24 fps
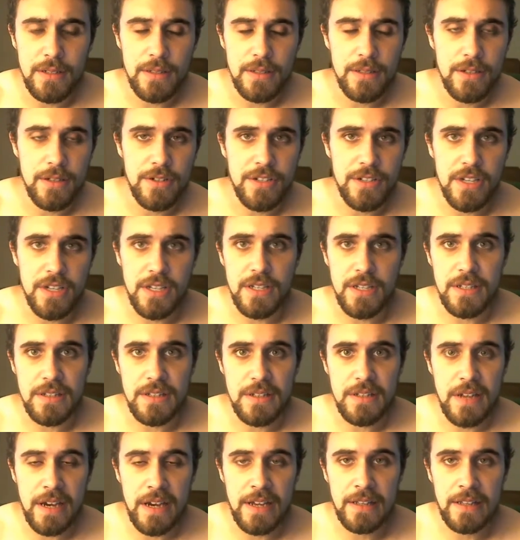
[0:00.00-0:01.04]
there's a
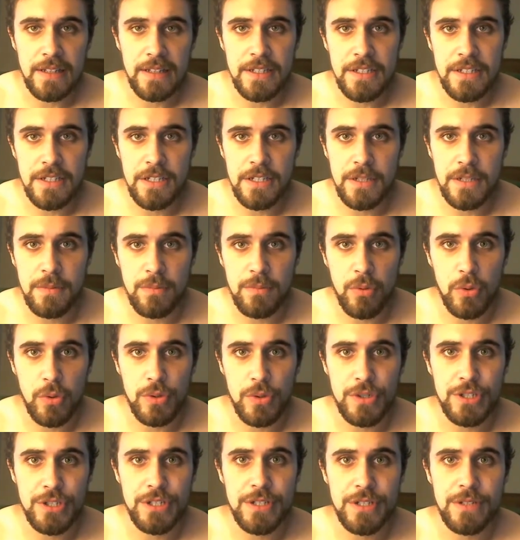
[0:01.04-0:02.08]
nihilistic
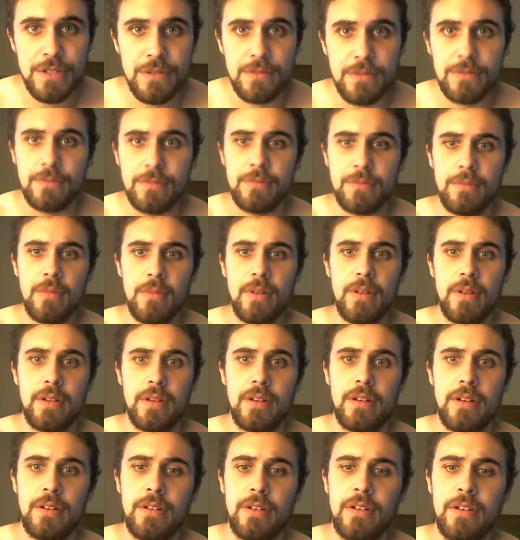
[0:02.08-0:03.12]
portion
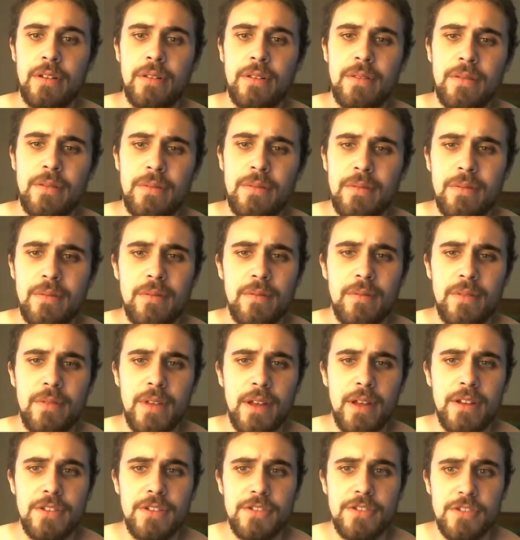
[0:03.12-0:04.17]

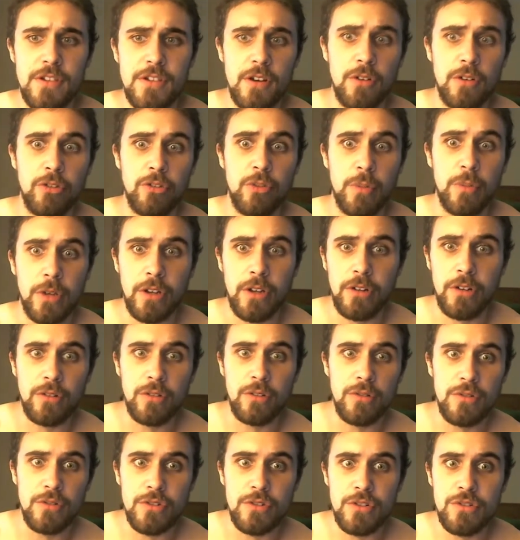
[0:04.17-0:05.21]
that is the ultimate
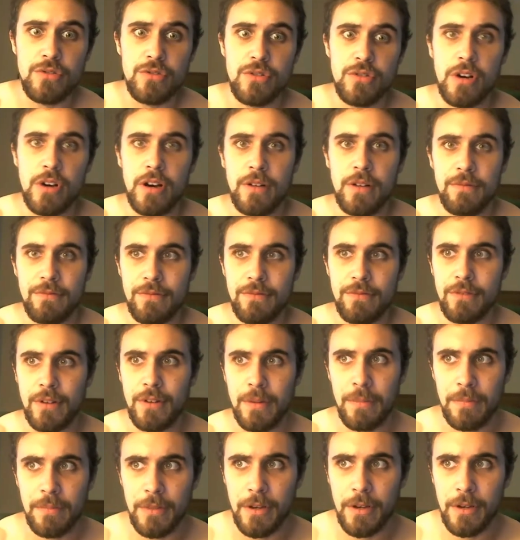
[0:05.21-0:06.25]
conclusion drawn
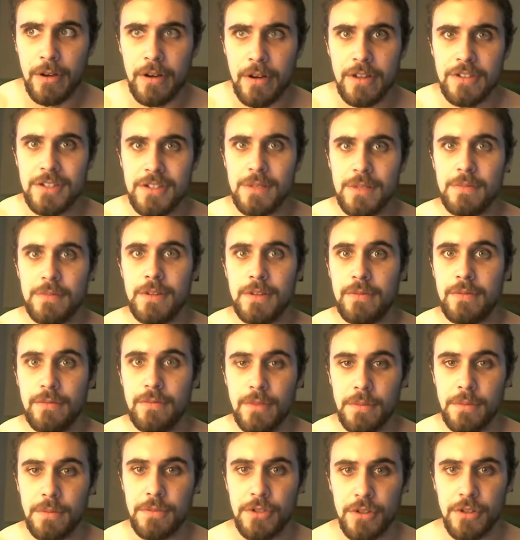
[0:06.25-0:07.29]
from the concept of
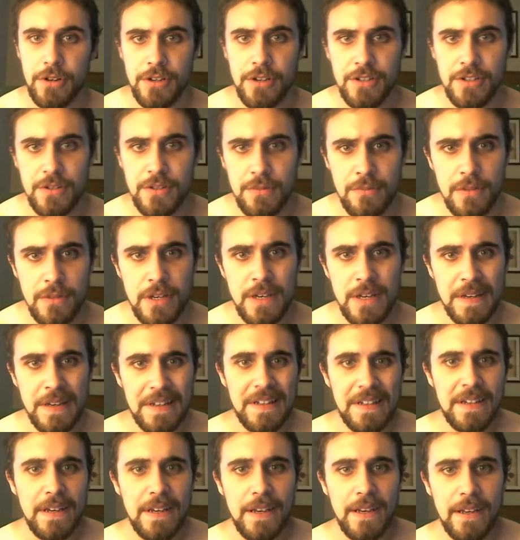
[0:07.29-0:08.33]
absurdism,
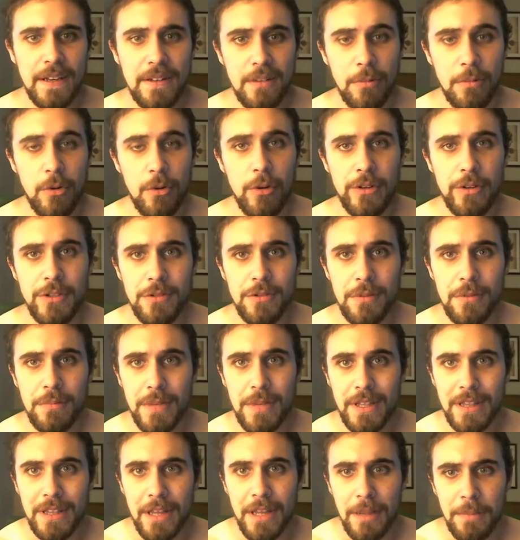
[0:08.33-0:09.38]
and I'm going to
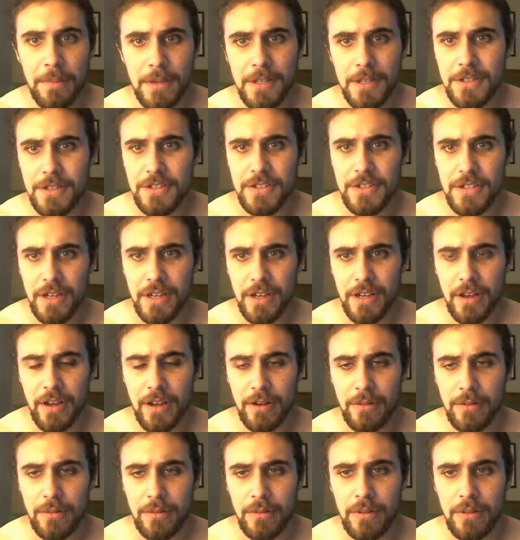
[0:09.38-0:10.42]
omit that because I
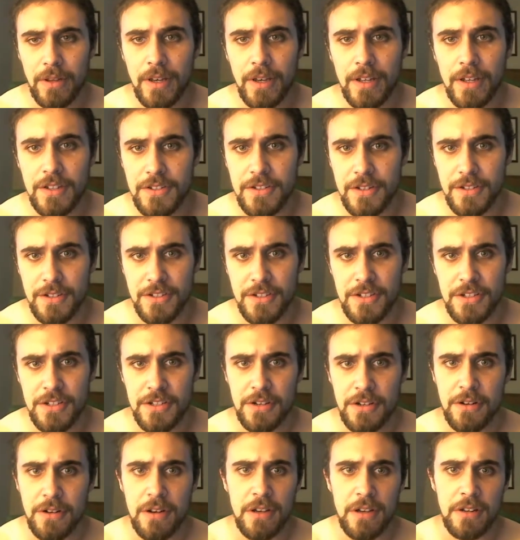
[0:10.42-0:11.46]
don't think it's
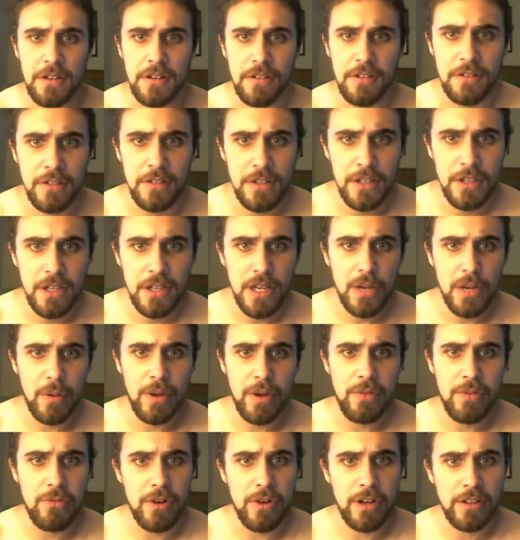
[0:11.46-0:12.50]
necessary, and it,
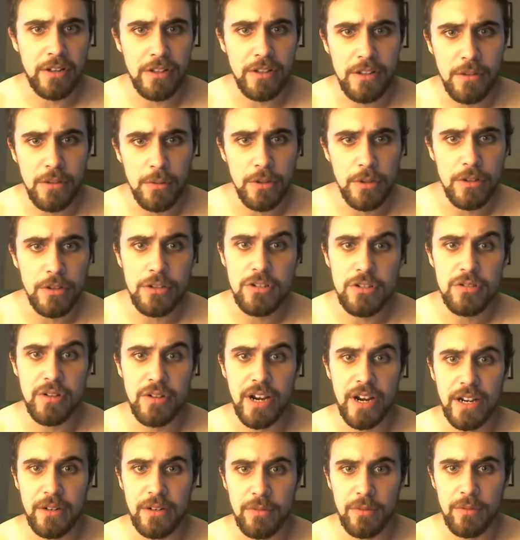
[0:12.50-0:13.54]
quite frankly, would
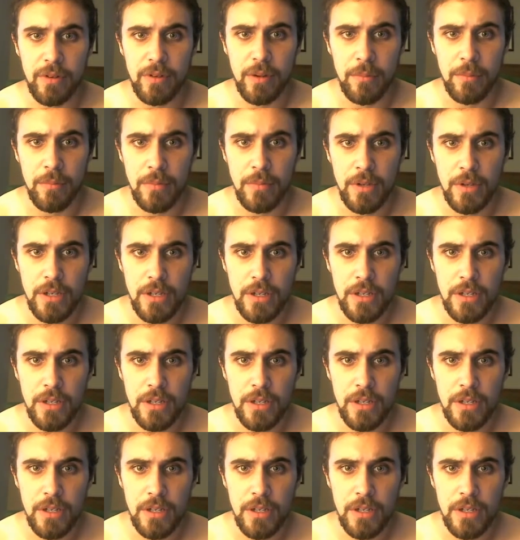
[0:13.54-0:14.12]
detract from